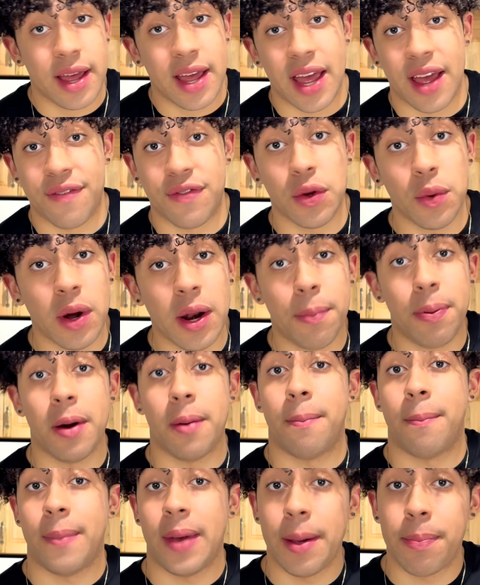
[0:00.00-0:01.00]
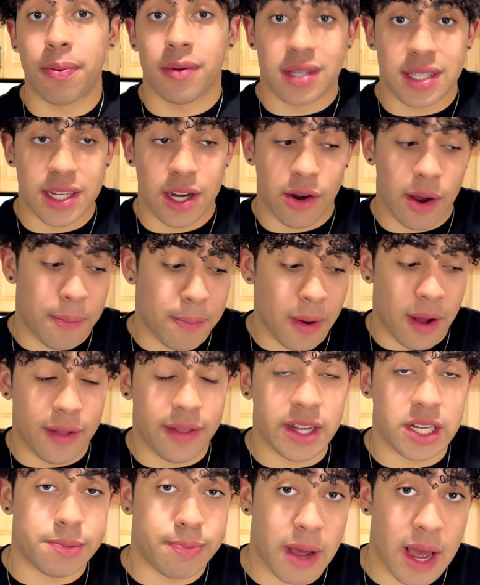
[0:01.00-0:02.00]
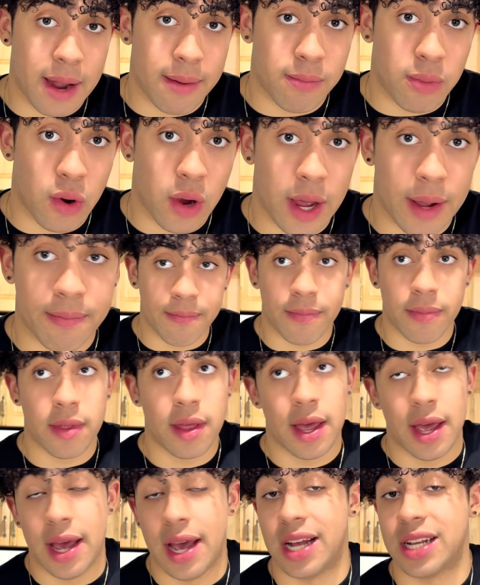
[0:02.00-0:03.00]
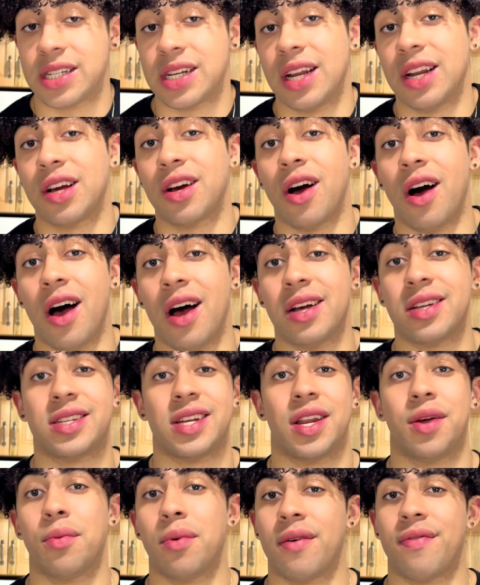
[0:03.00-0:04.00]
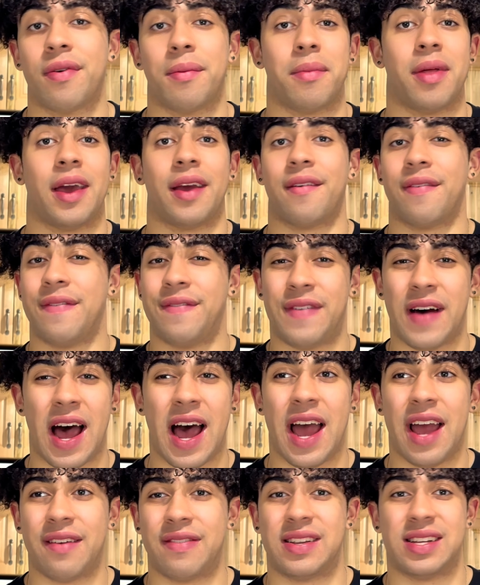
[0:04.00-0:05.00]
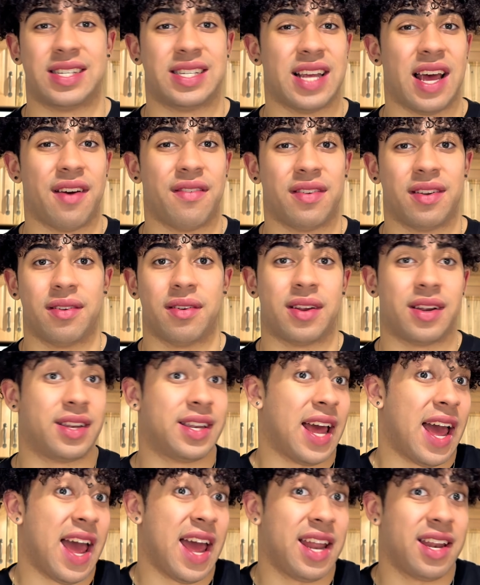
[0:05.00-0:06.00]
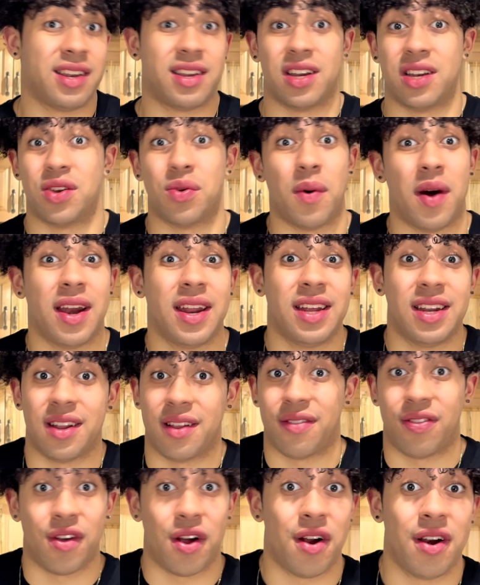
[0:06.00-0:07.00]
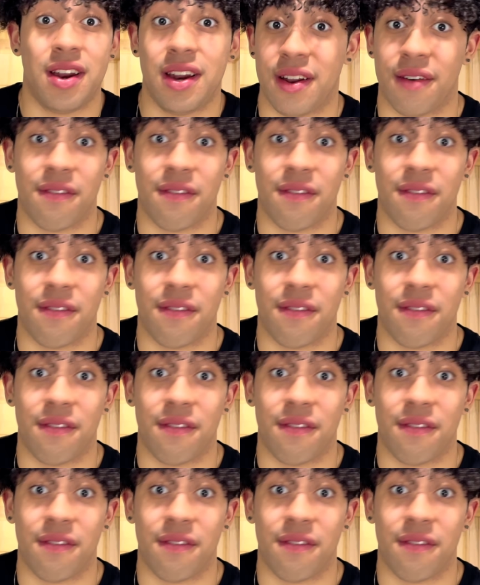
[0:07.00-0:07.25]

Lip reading: If you wanna put maple syrup on this bad boy, it's gonna cost anywhere from like 5 to 7 to 10 to 20 to 30 to